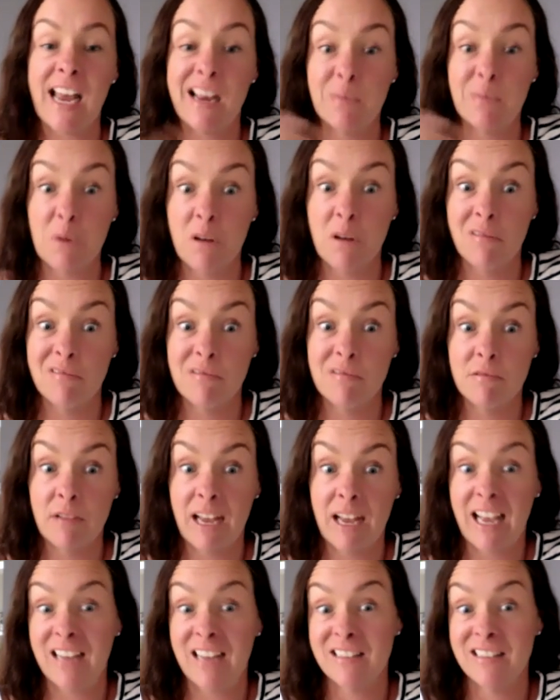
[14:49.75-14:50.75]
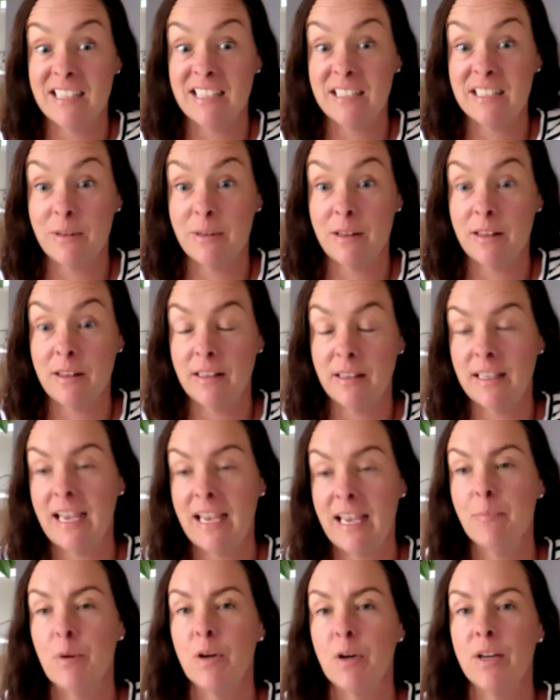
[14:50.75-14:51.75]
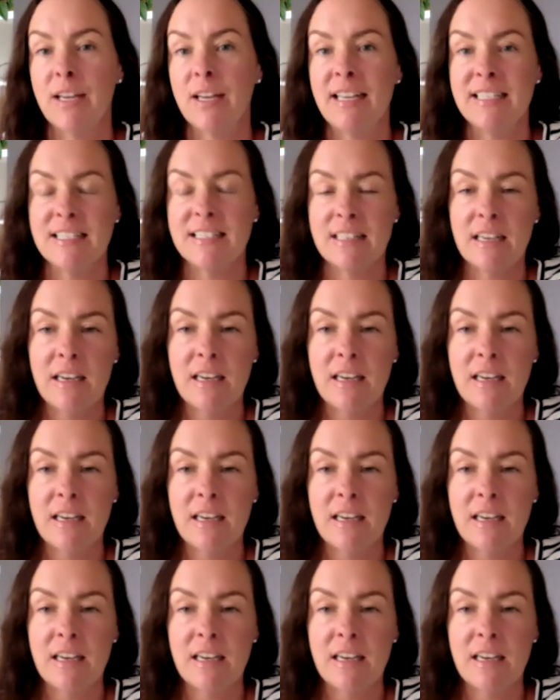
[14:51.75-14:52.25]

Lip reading: I can't sell you anything yet, but here's